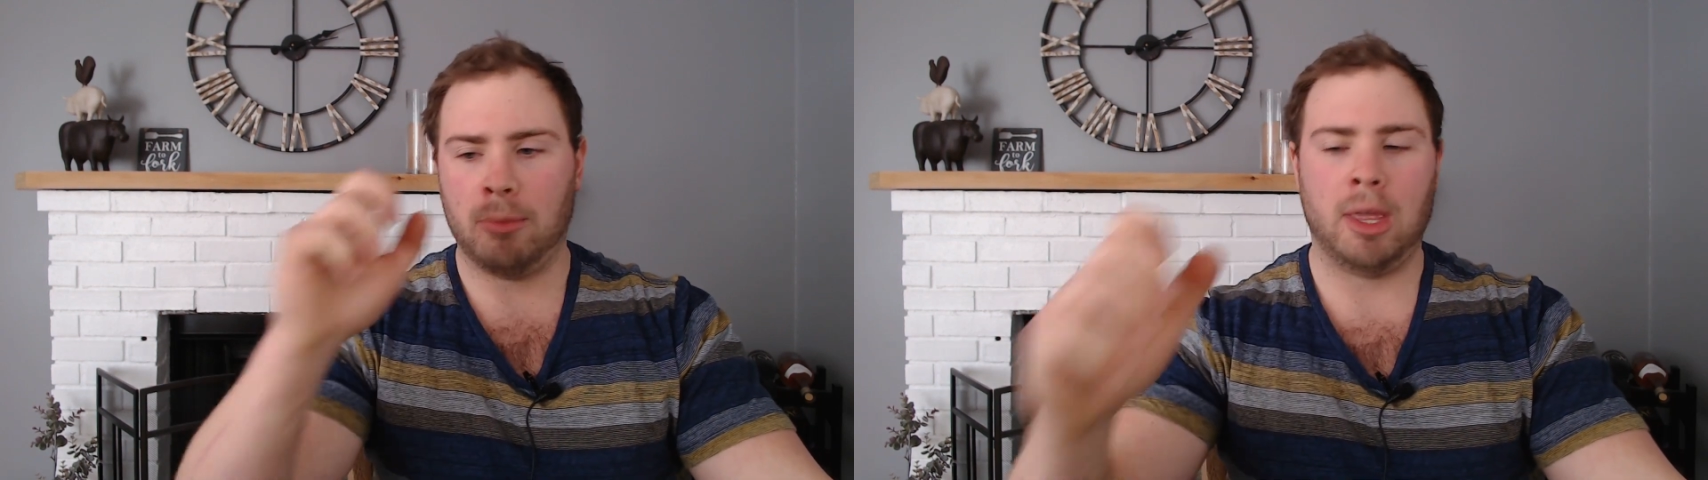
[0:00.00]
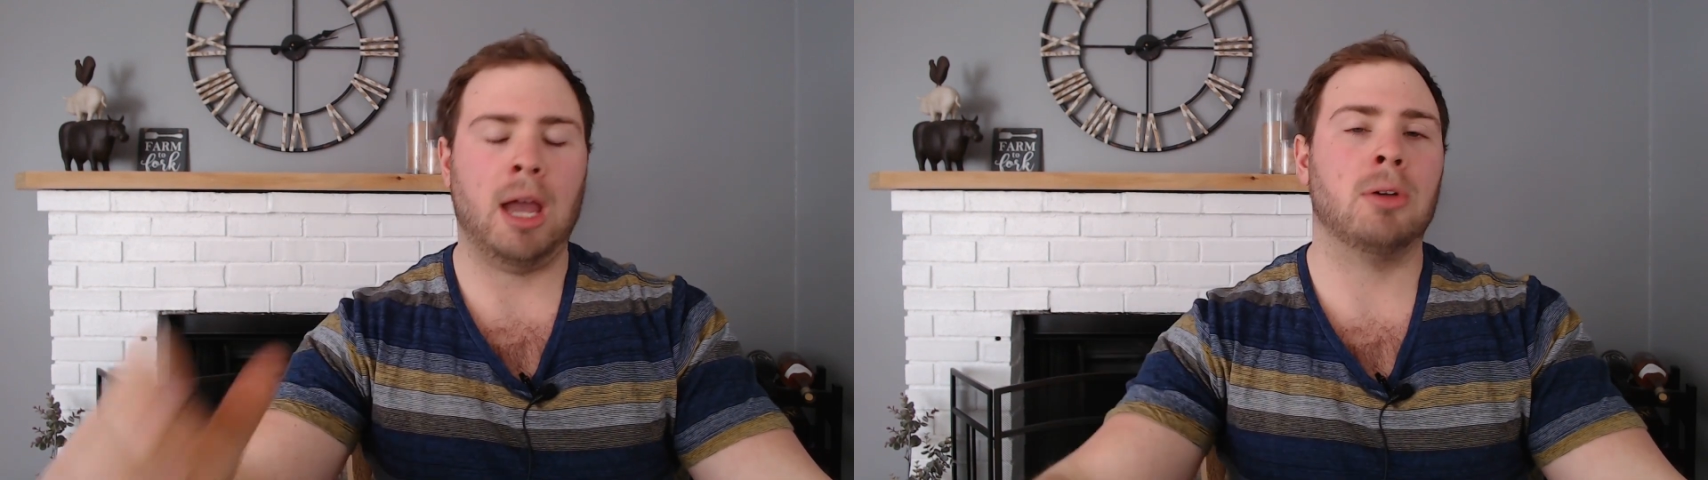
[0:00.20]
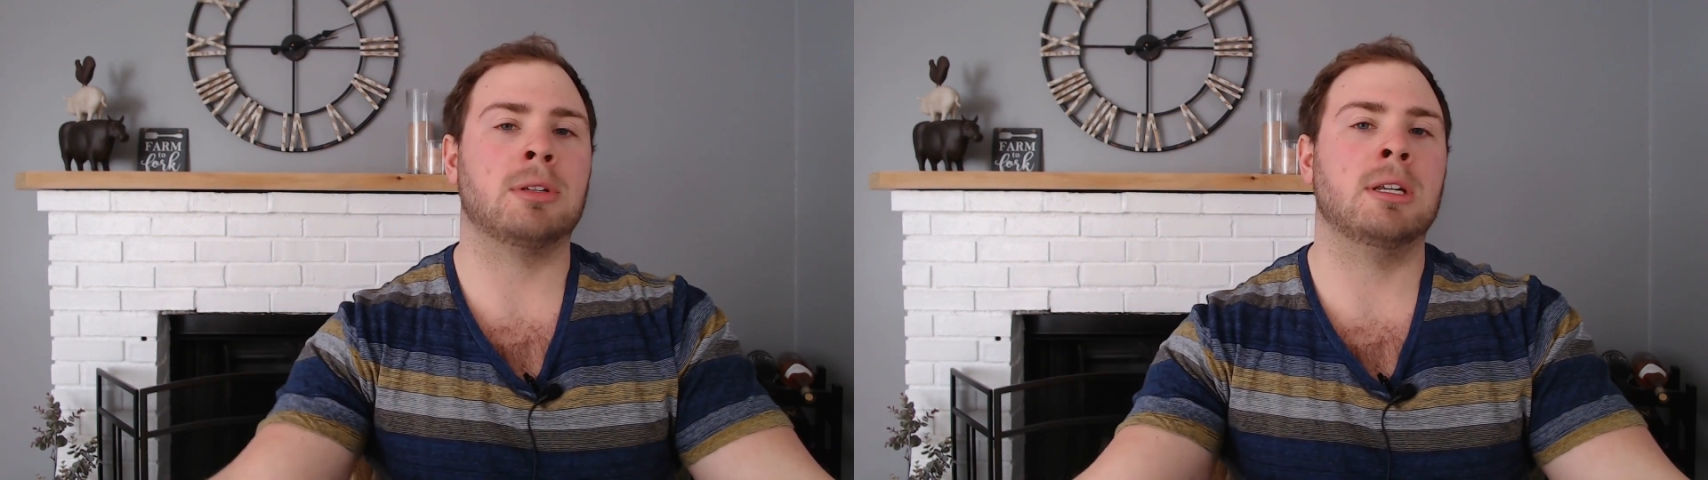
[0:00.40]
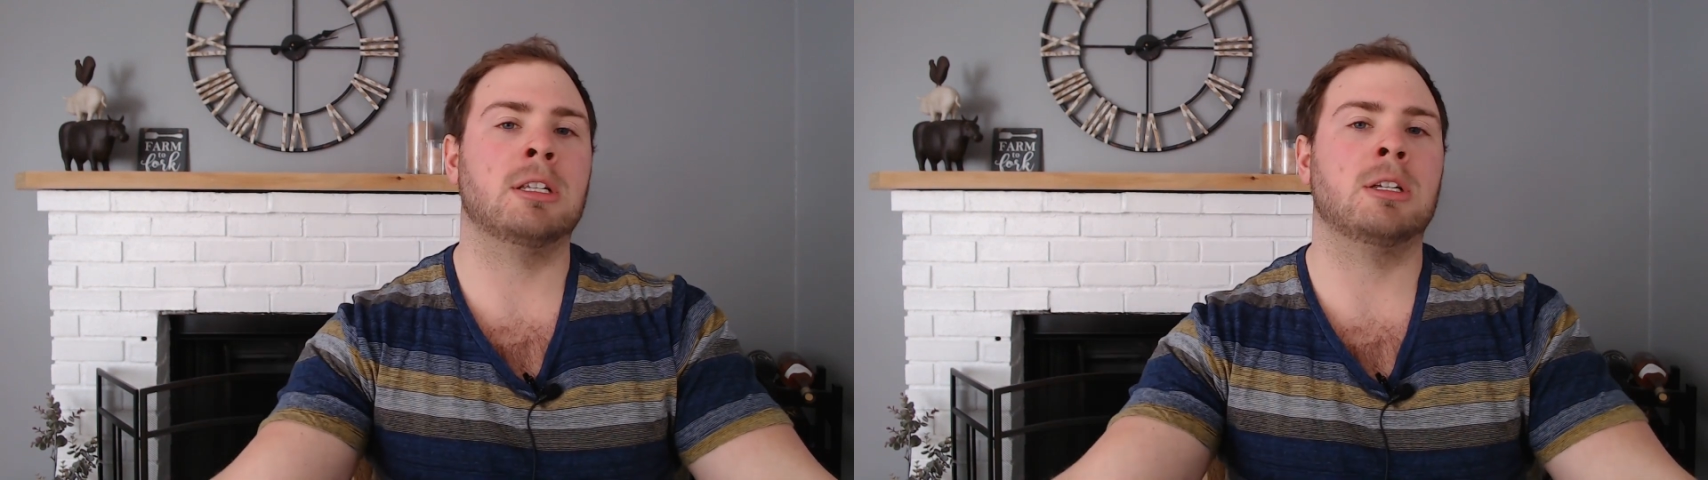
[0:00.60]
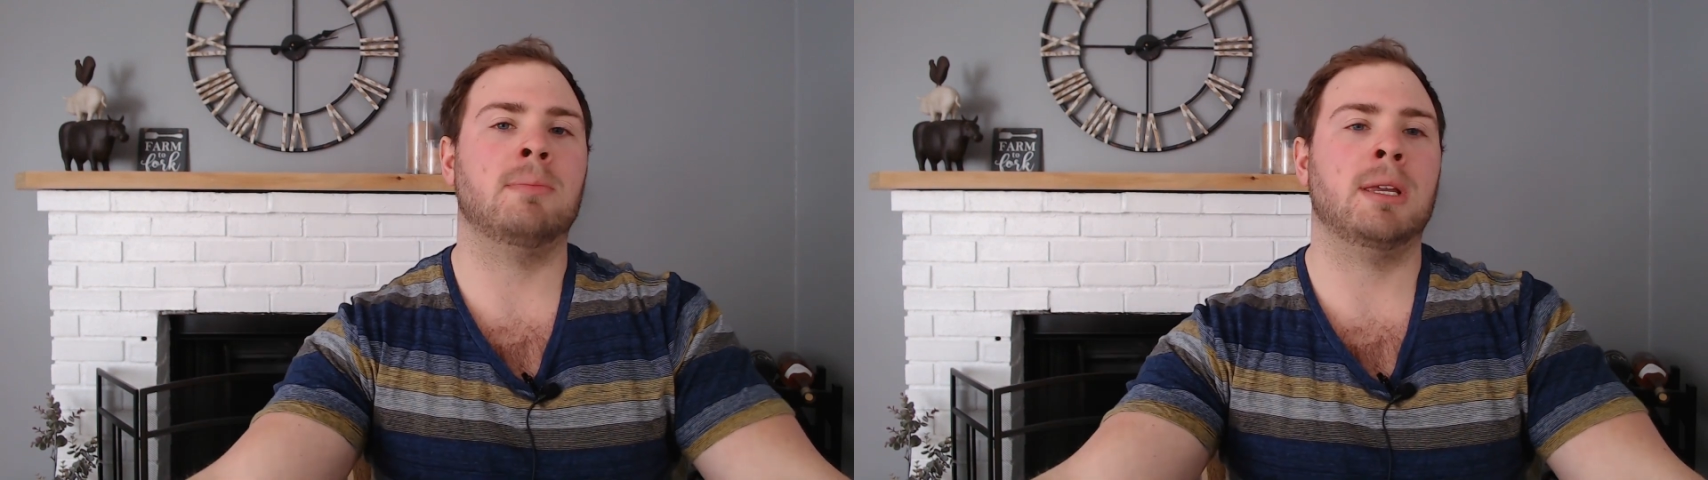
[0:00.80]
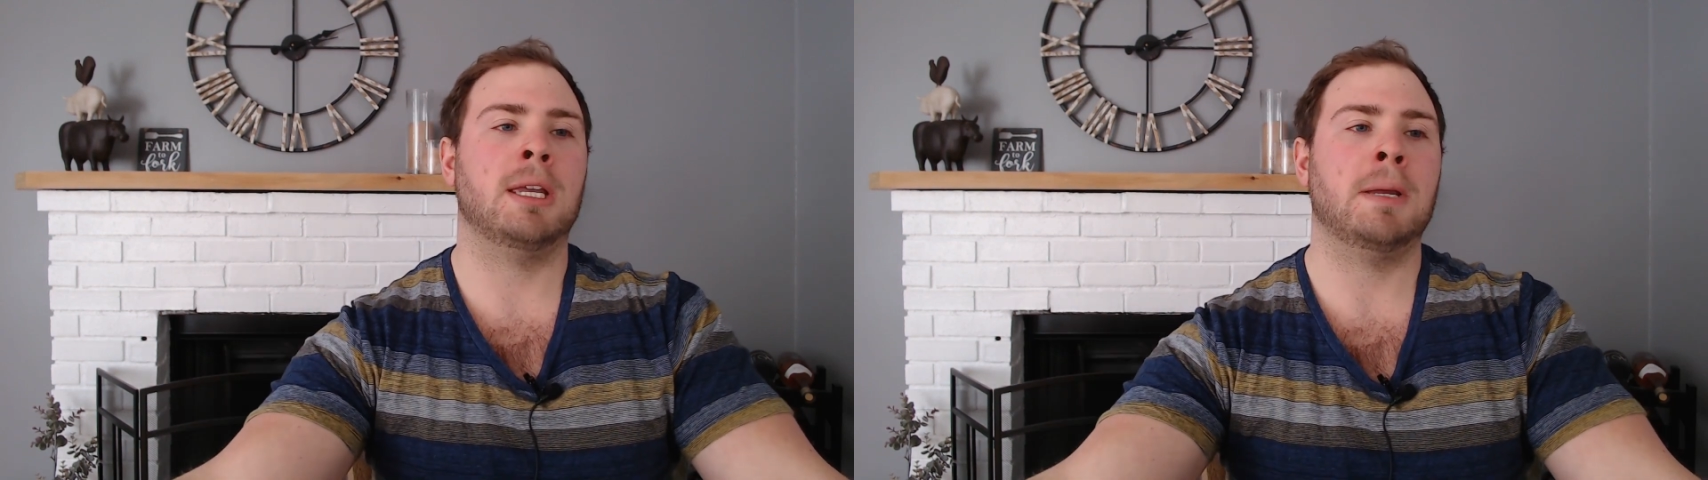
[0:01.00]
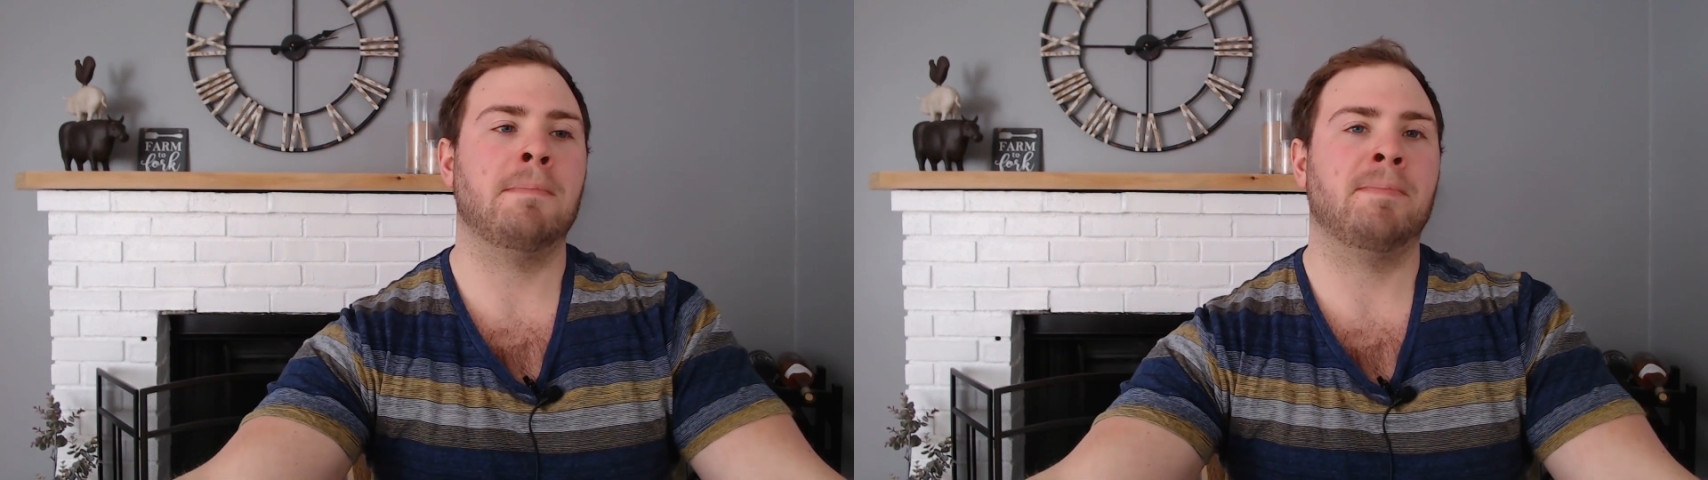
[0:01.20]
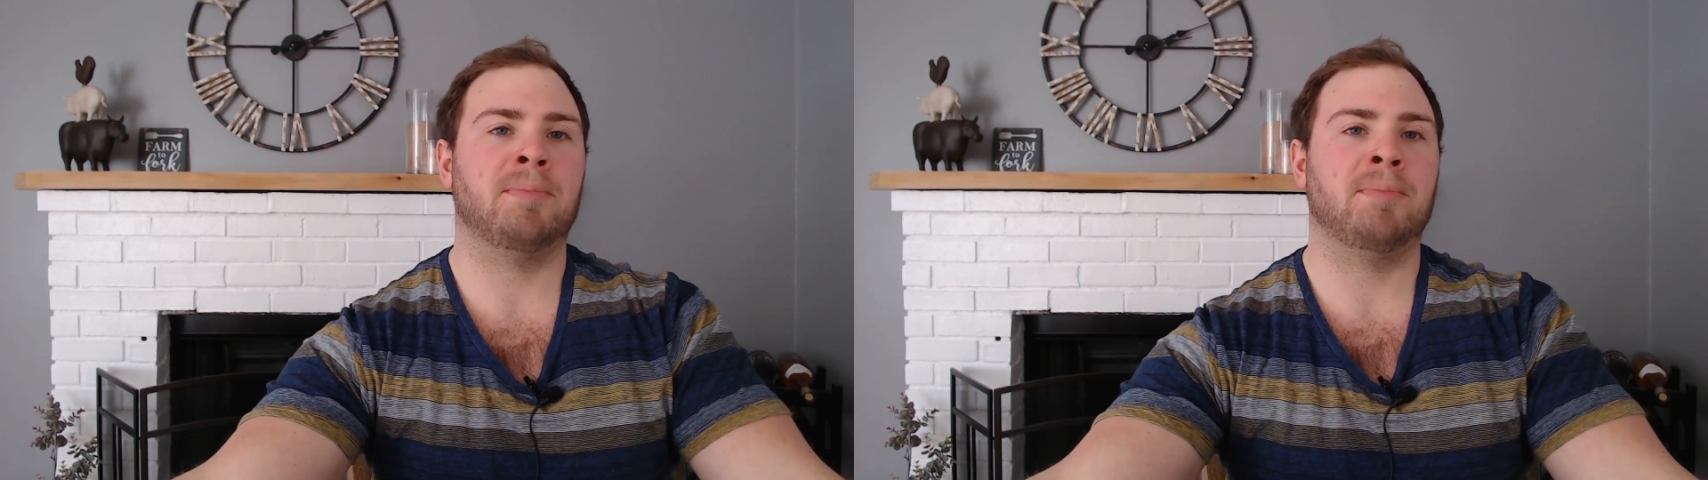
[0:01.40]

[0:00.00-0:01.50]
The house needs to be